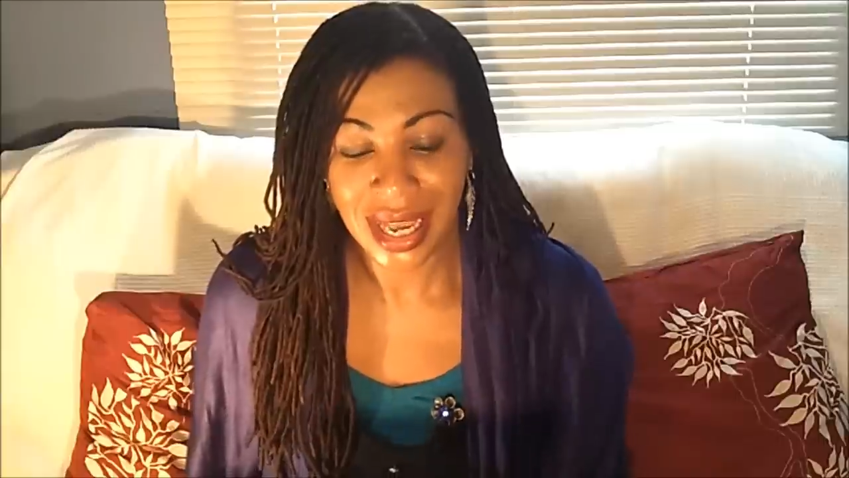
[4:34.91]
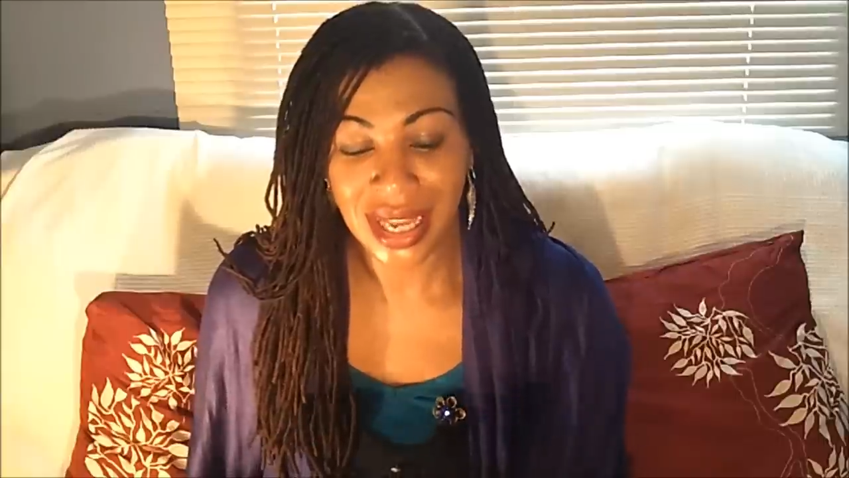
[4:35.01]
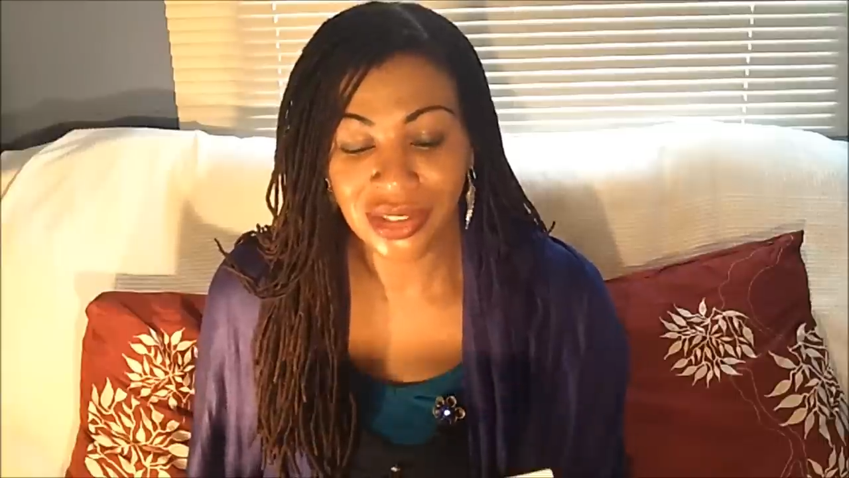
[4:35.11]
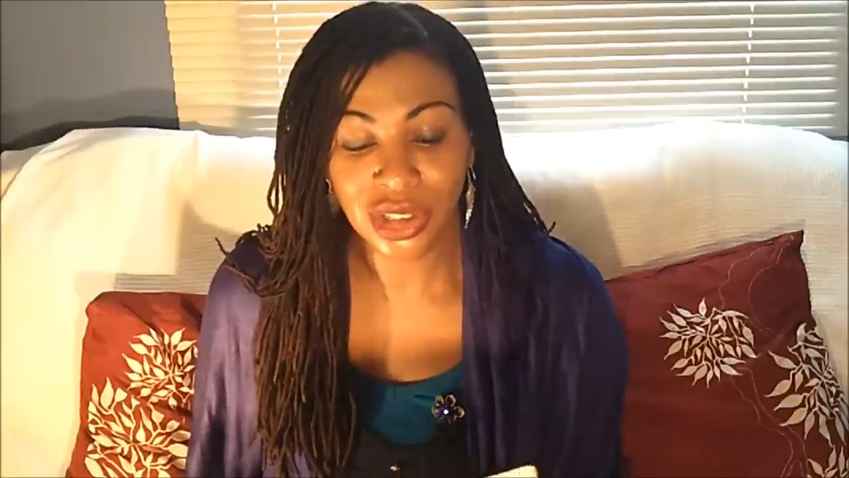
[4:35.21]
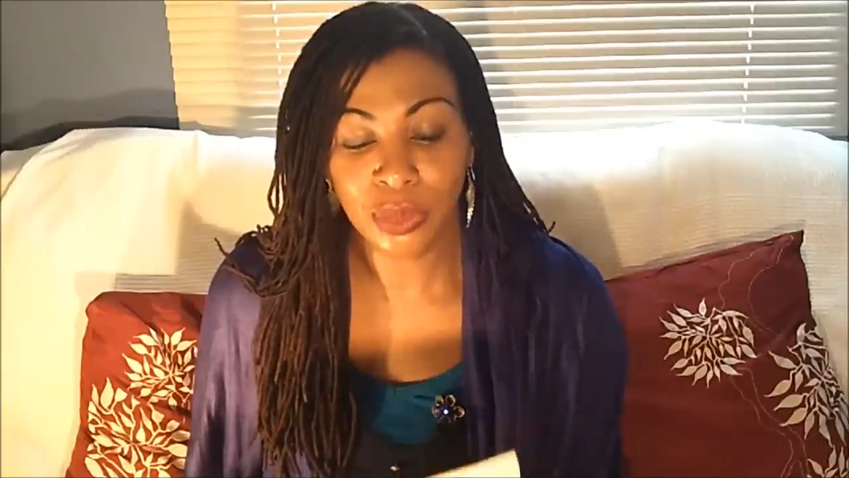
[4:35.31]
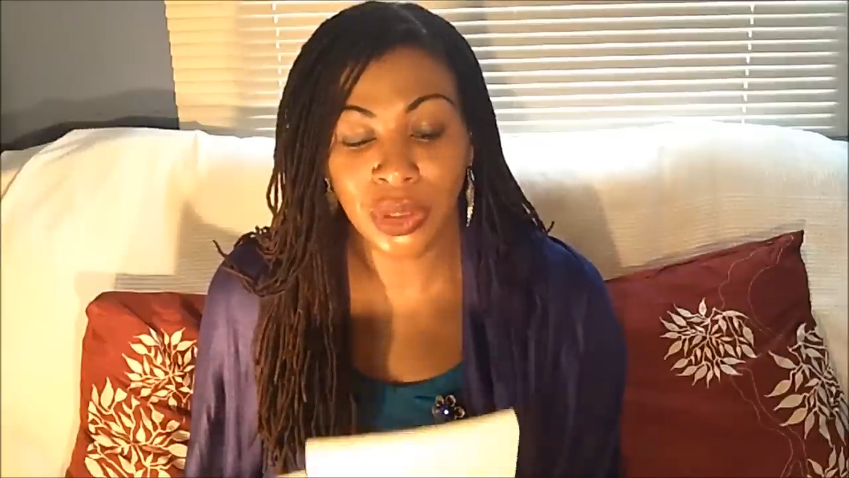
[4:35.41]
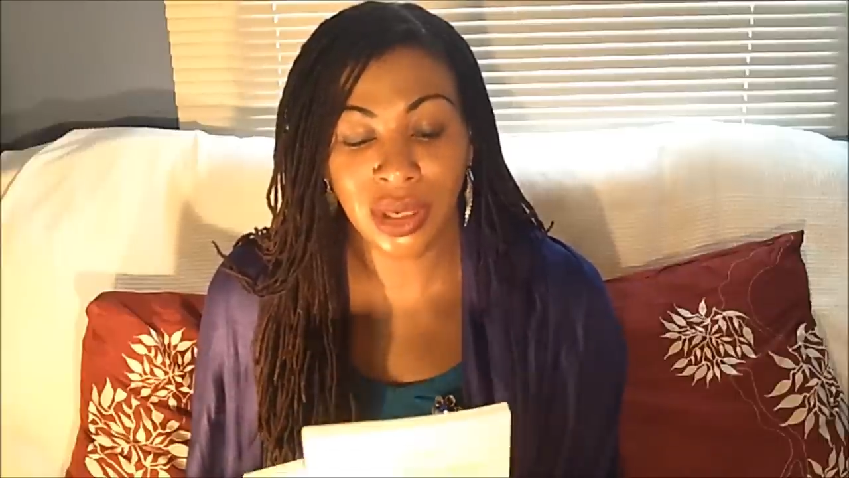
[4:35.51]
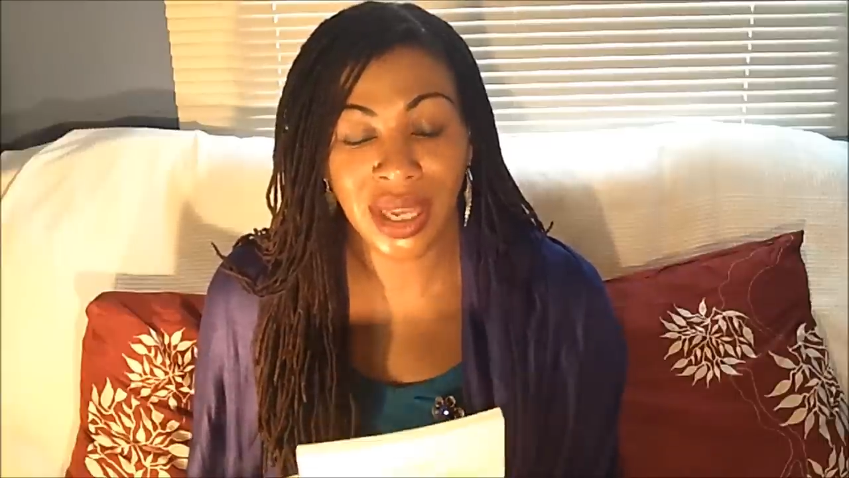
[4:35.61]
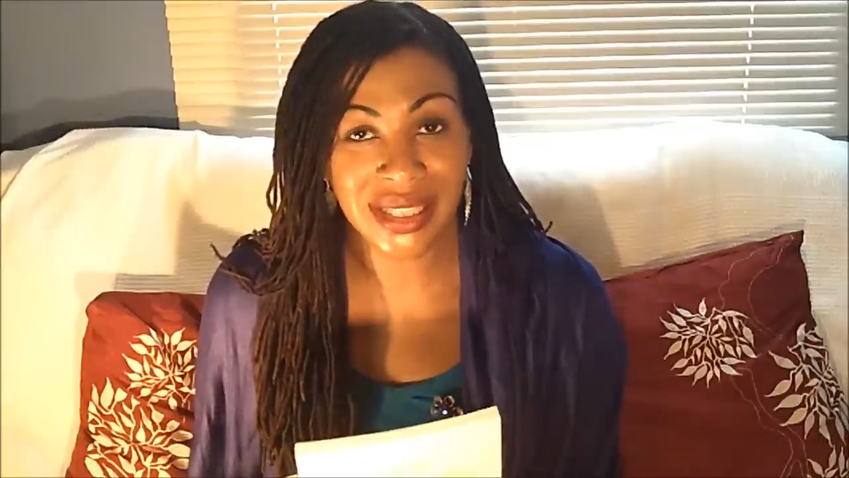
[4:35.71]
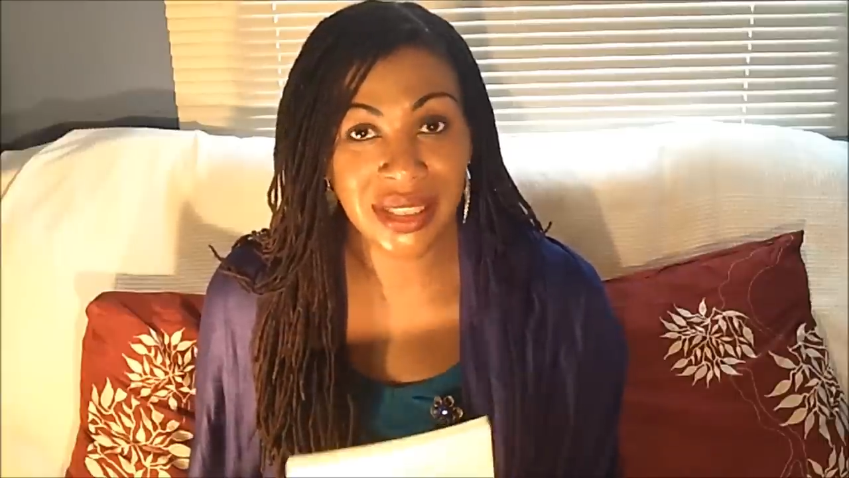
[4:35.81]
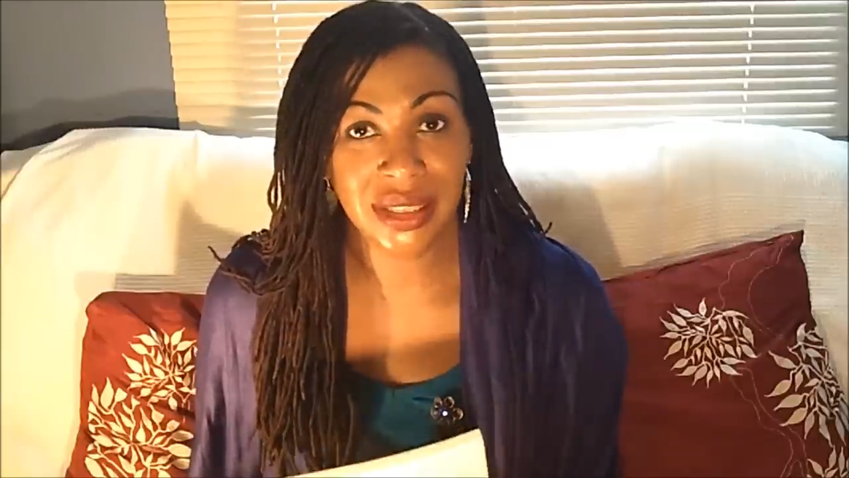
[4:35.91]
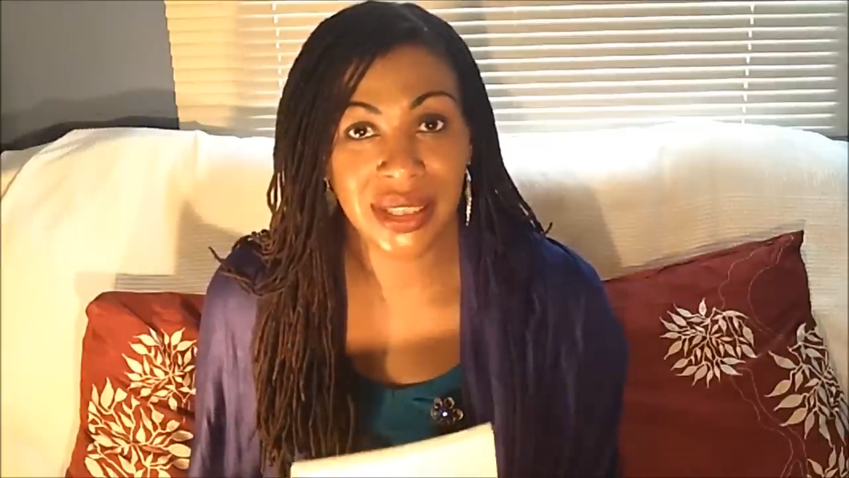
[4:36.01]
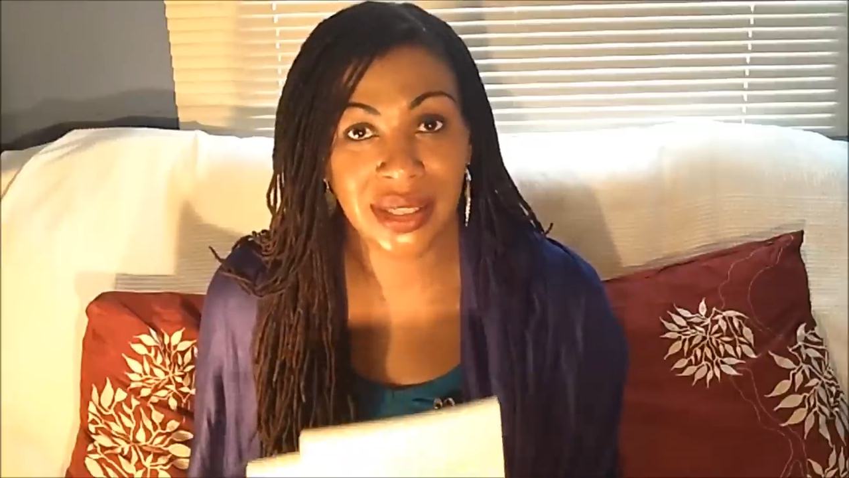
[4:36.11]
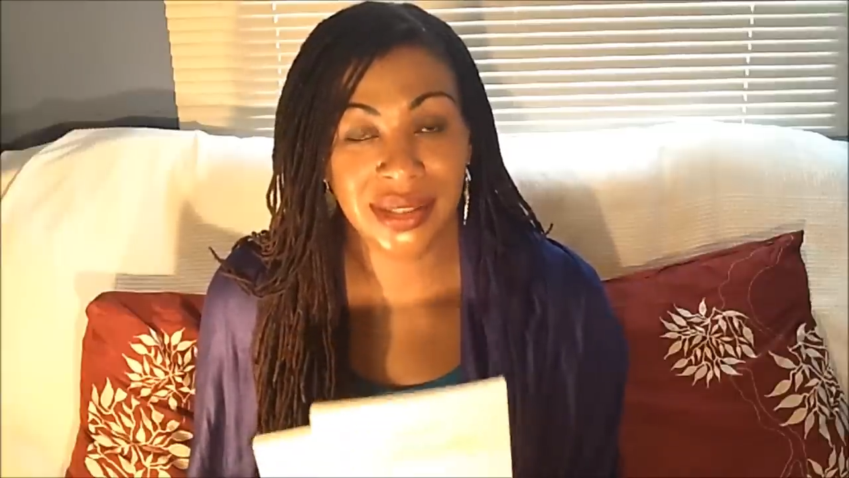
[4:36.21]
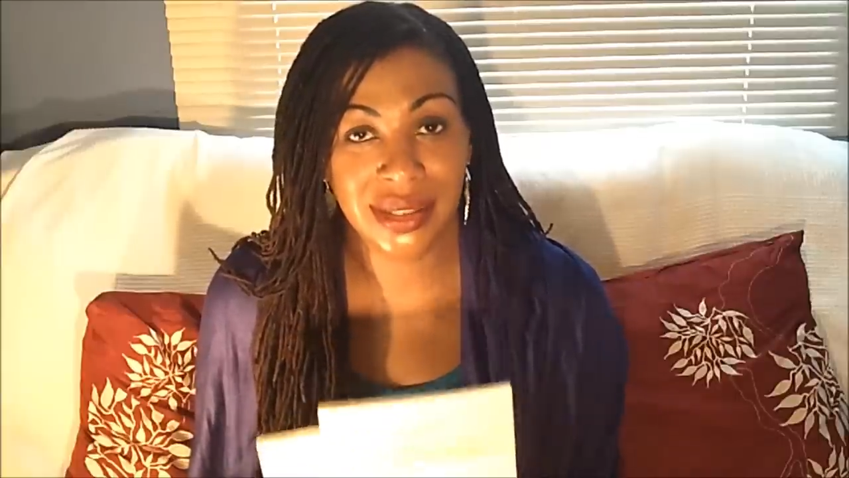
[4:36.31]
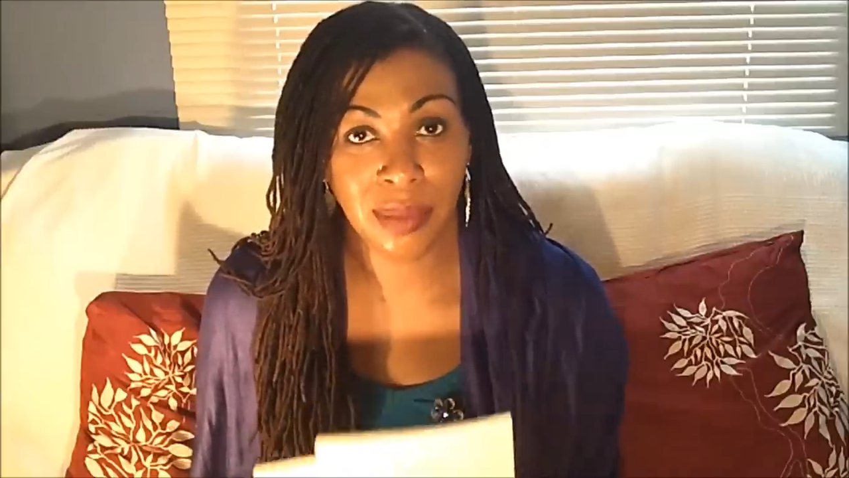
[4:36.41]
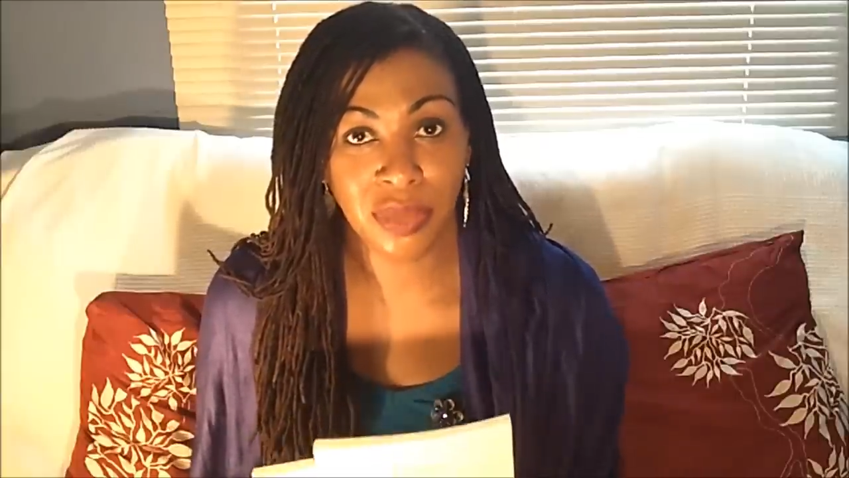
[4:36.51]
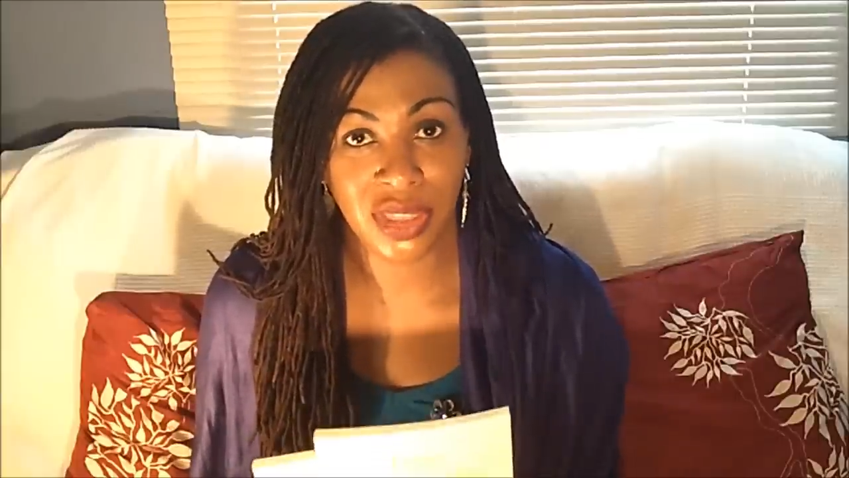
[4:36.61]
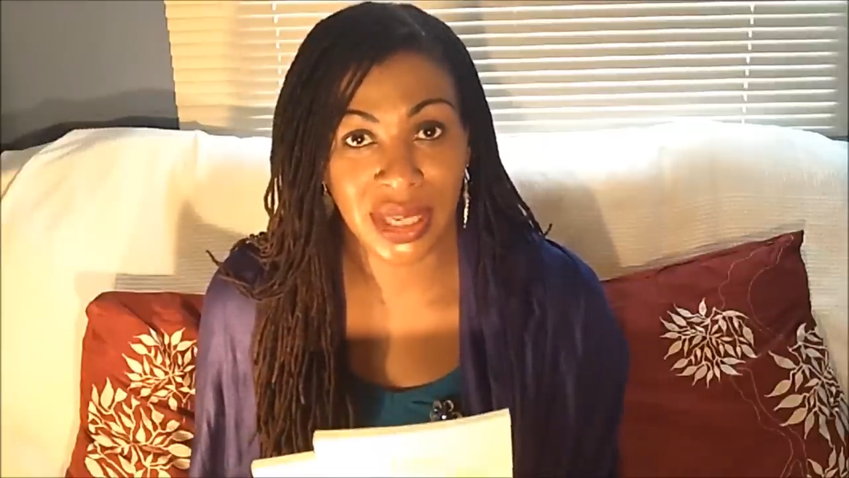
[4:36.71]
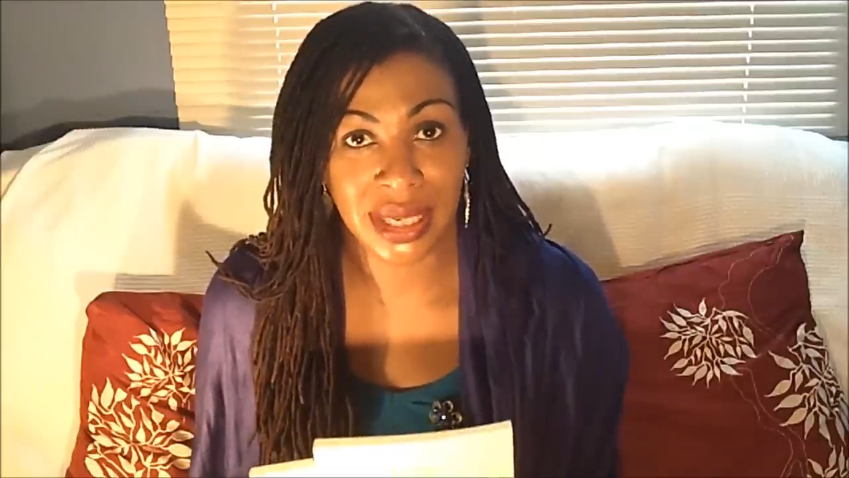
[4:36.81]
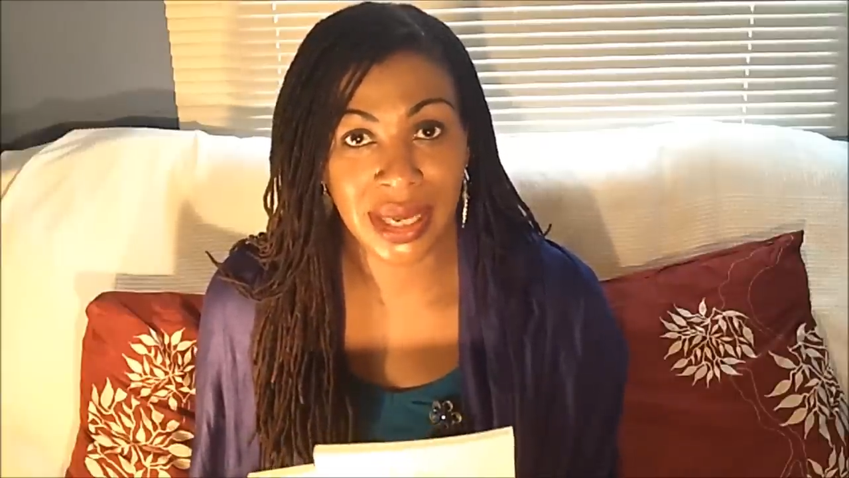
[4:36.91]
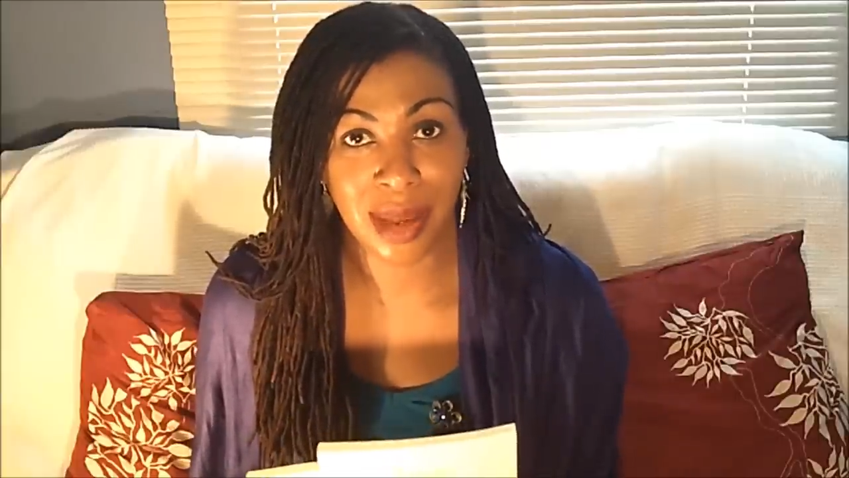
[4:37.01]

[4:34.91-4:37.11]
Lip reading: and you would like to say something